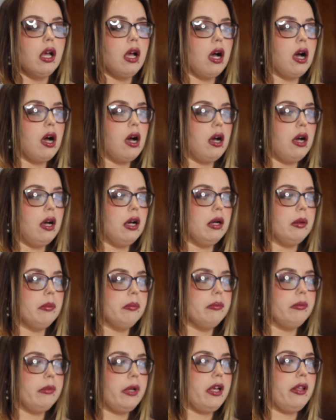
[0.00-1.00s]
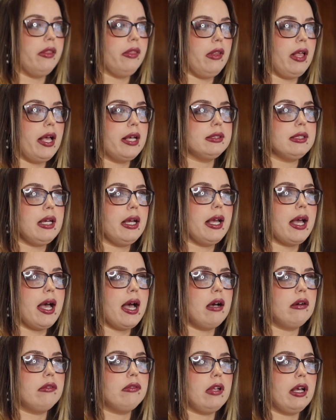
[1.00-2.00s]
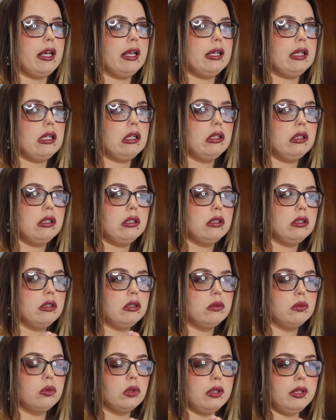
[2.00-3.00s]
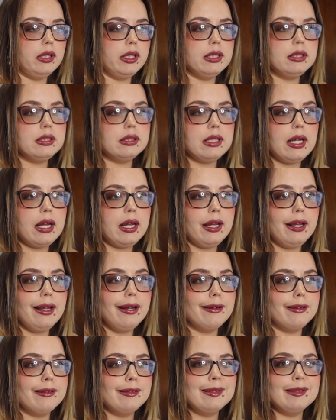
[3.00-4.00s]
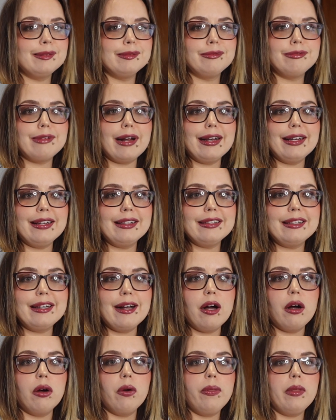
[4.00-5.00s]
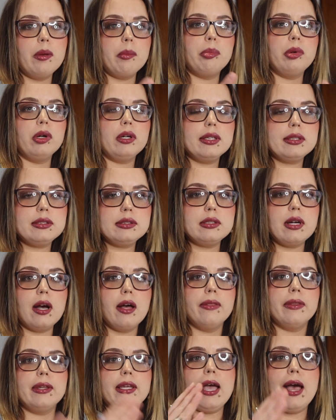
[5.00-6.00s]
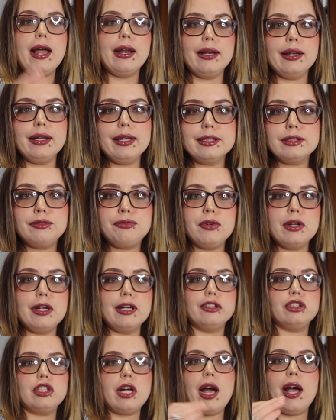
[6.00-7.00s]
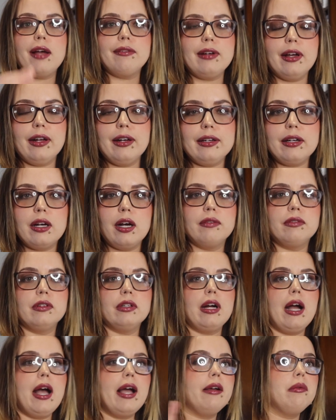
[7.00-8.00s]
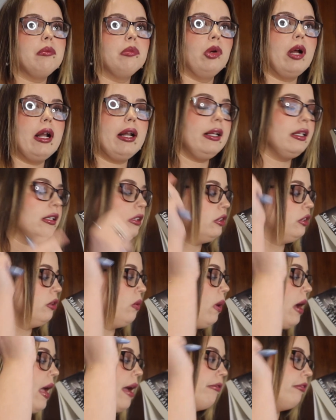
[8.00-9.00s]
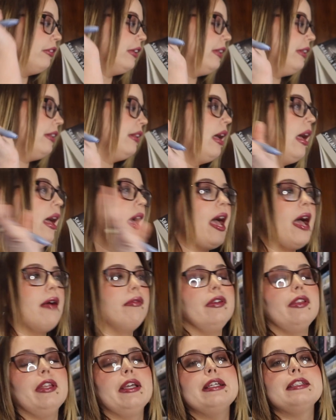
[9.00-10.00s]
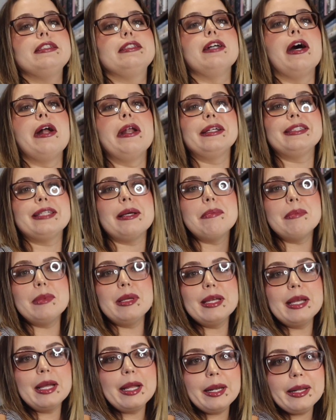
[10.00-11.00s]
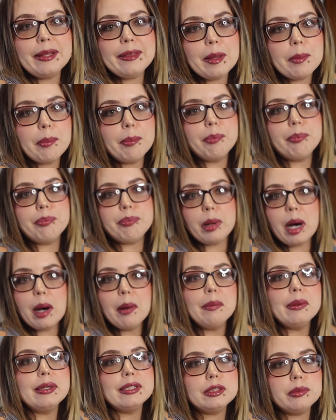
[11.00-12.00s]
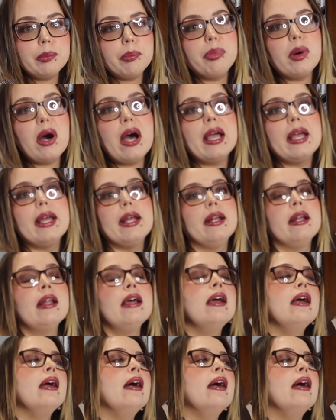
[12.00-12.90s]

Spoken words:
Unless I have like release date ready to go, the book is done, the editing is finished, I've got a cover, I am ready to do everything is done except me hitting the publish button.